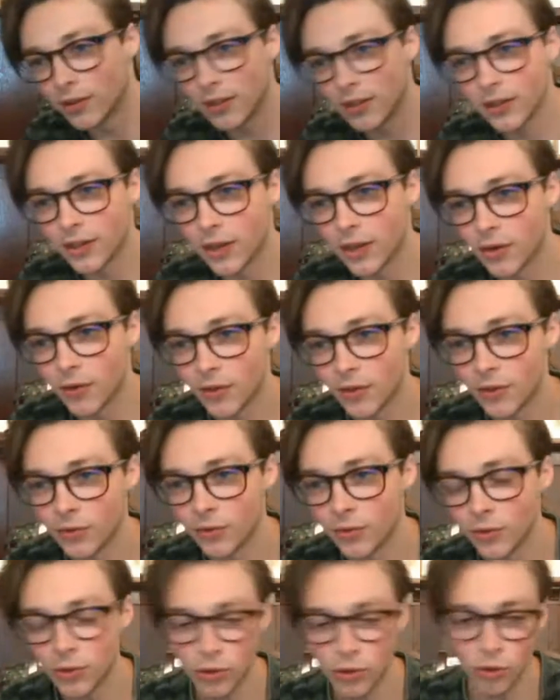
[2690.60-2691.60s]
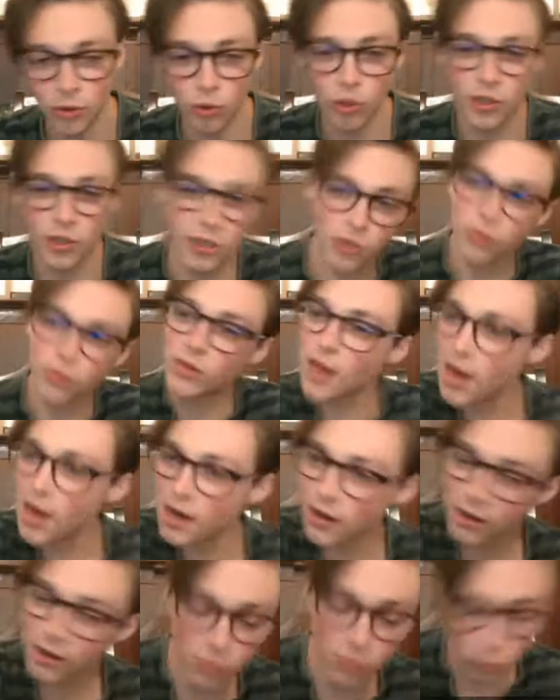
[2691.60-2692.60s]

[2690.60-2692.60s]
you look too young, or